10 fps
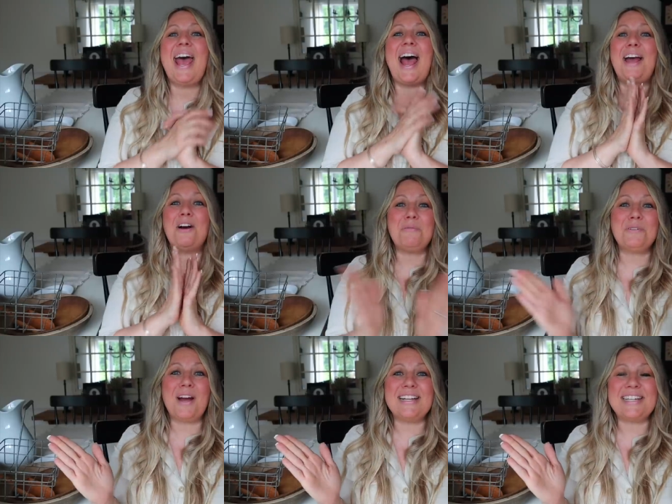I hope
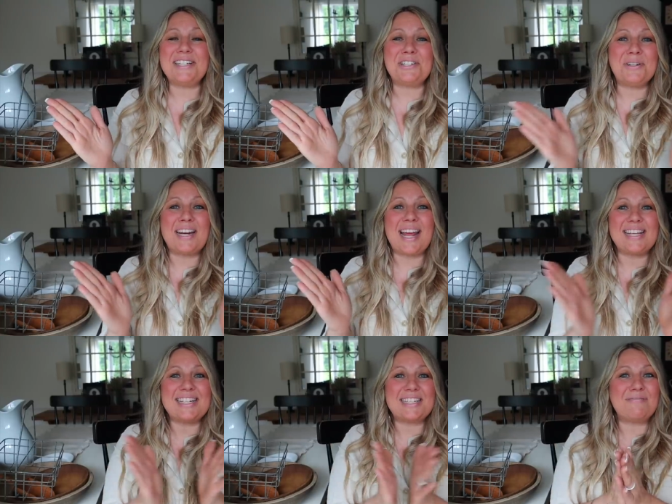you guys enjoyed
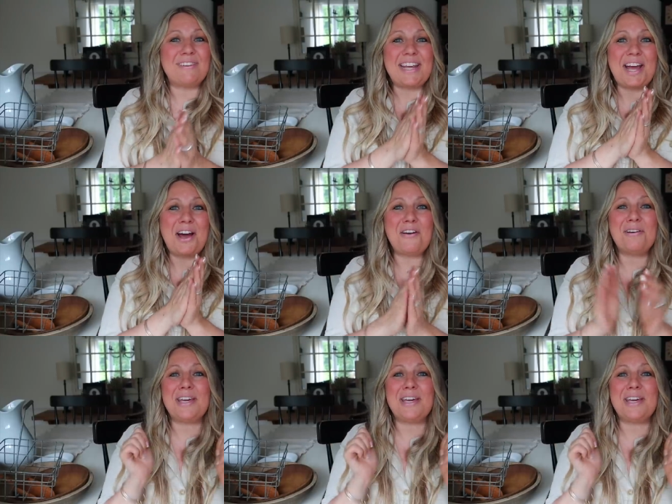this video.